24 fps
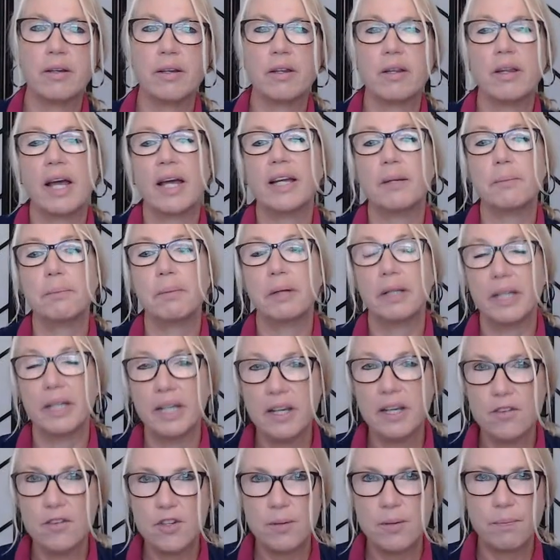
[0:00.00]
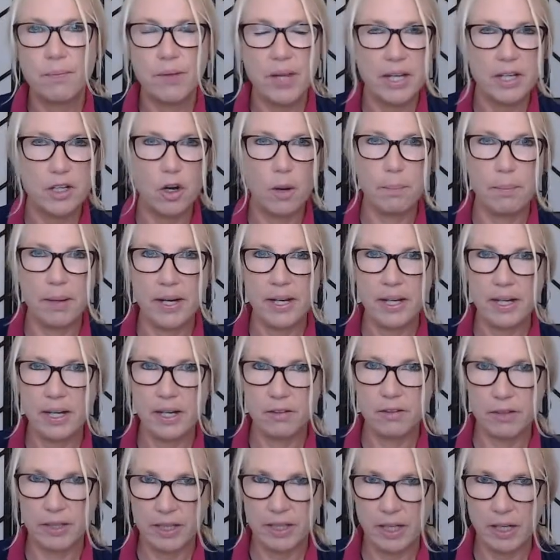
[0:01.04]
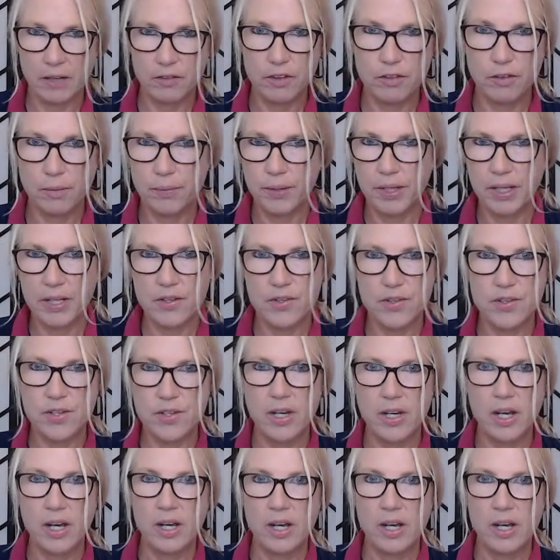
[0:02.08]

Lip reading: they believed they got better and recovered from these